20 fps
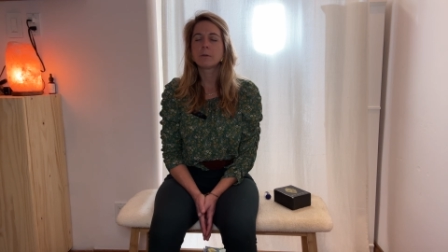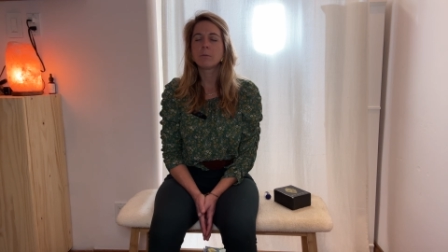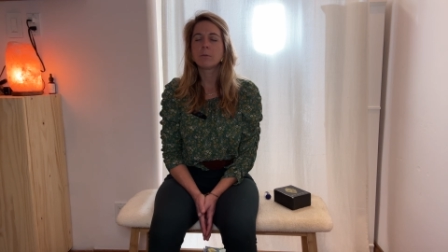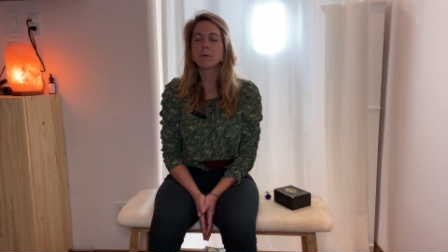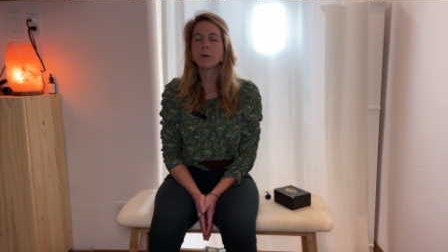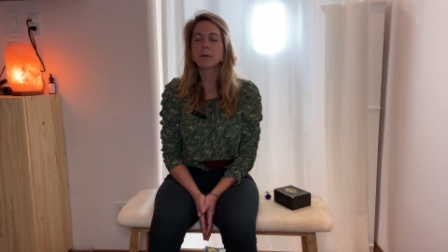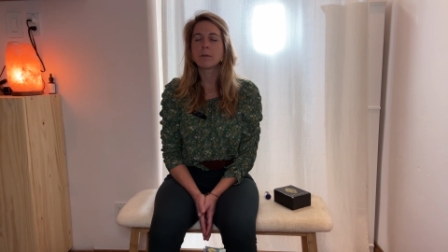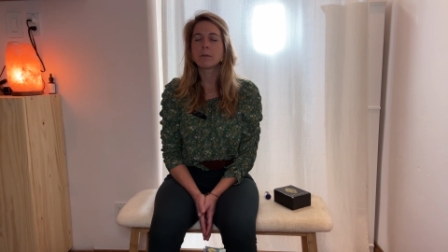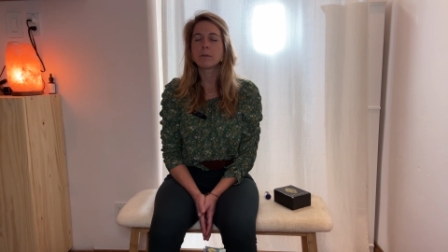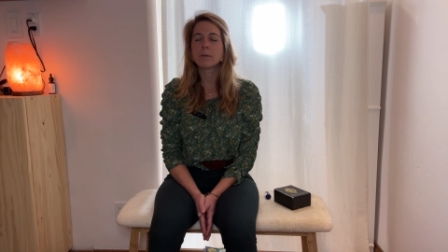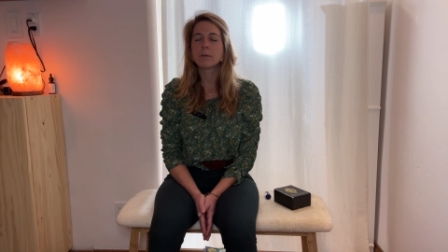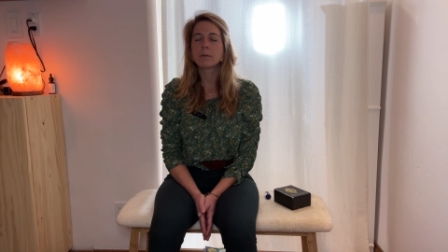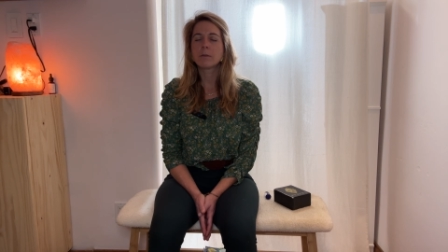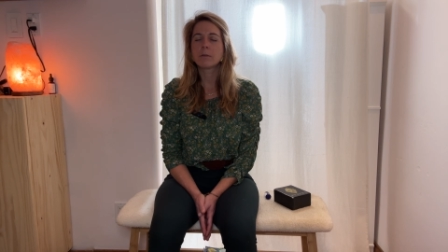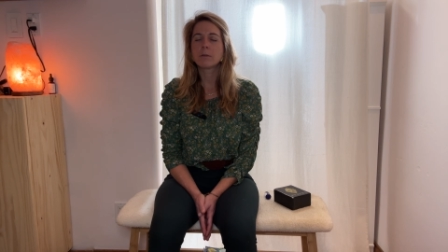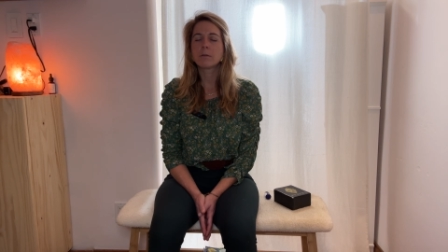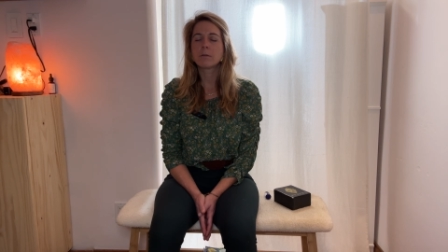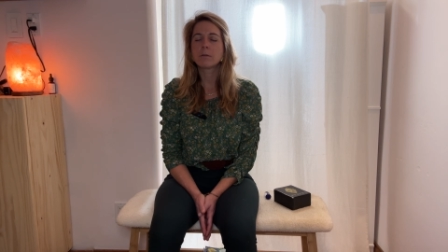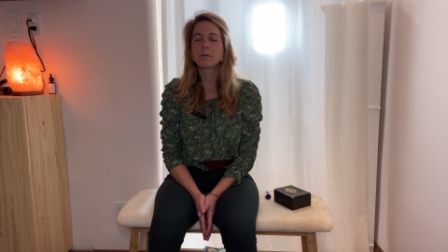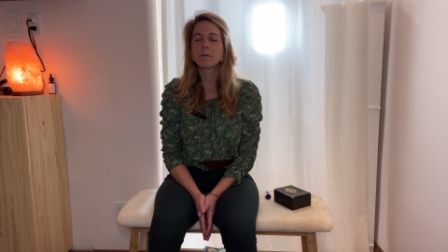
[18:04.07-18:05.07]
the breath,
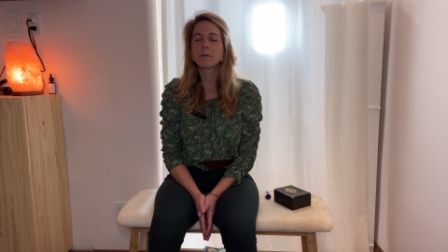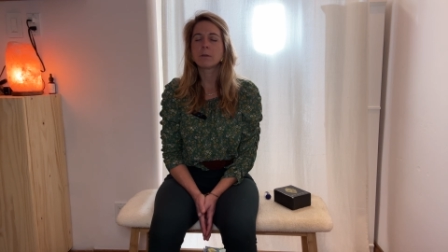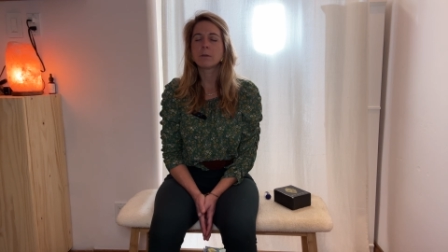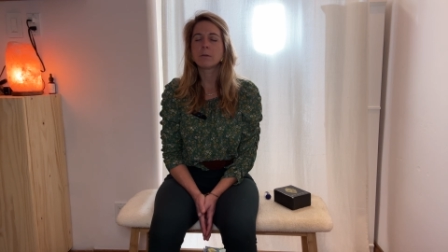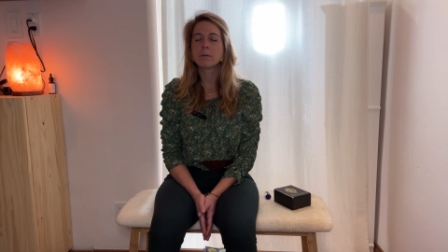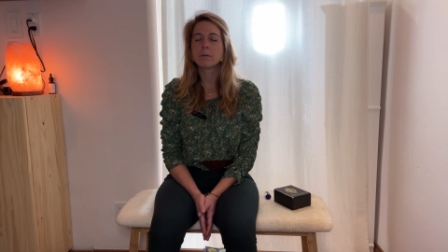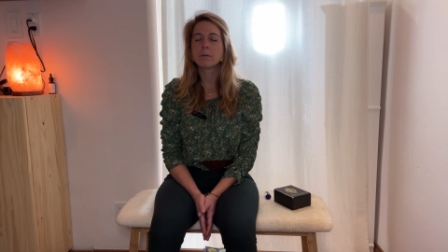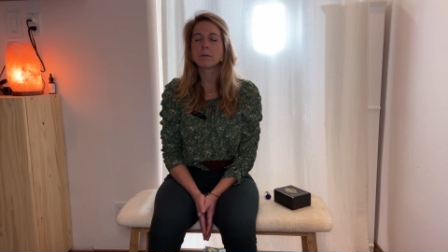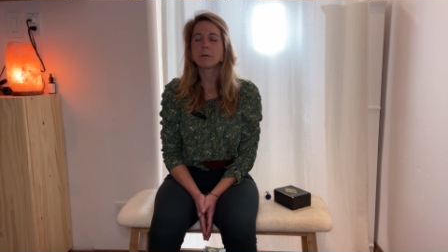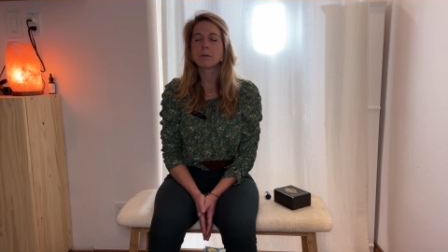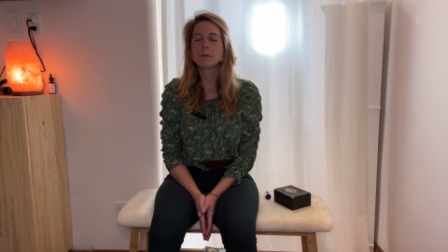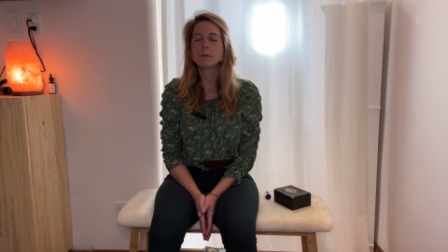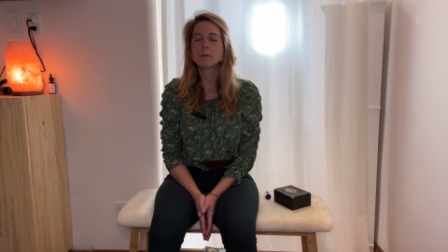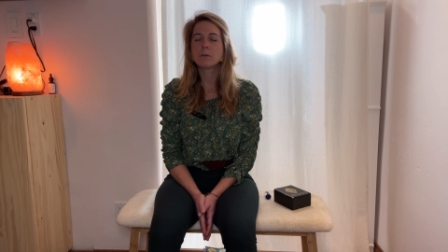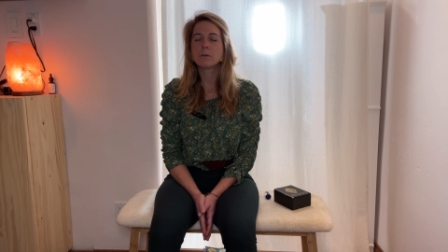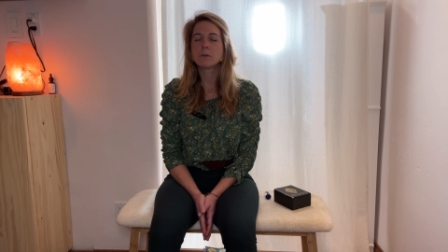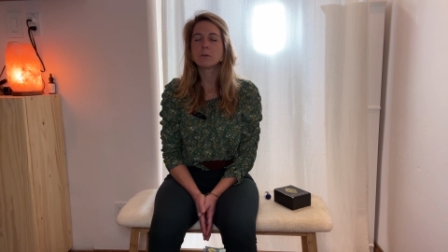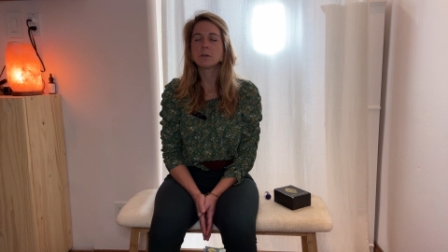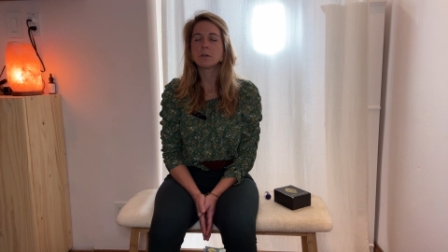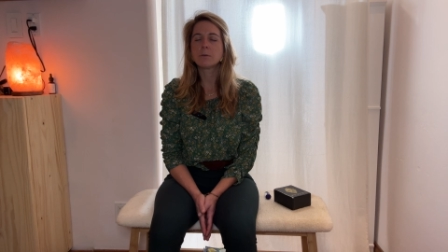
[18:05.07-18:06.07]
the earth
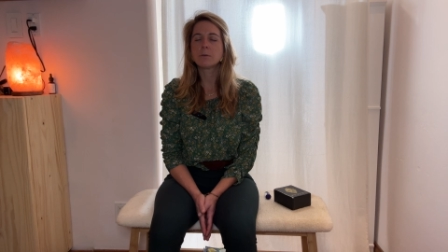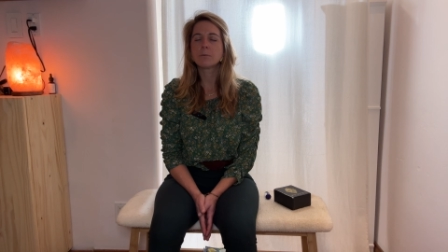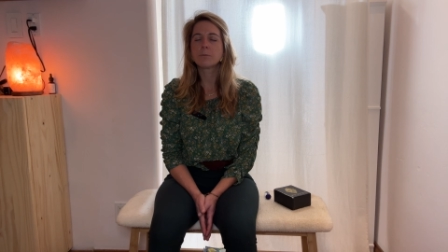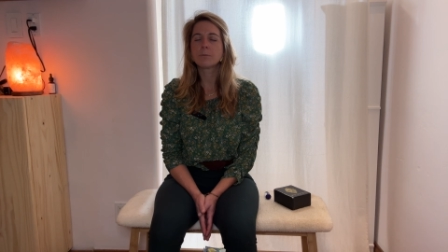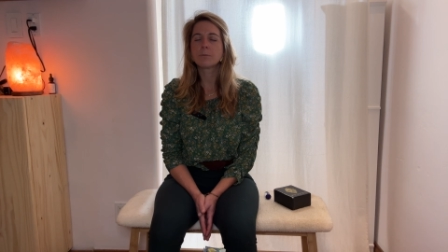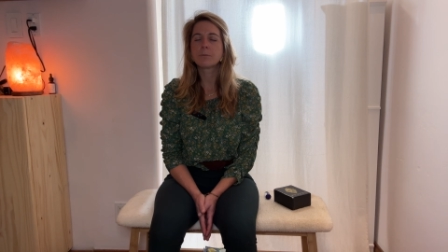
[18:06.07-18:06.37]
energy.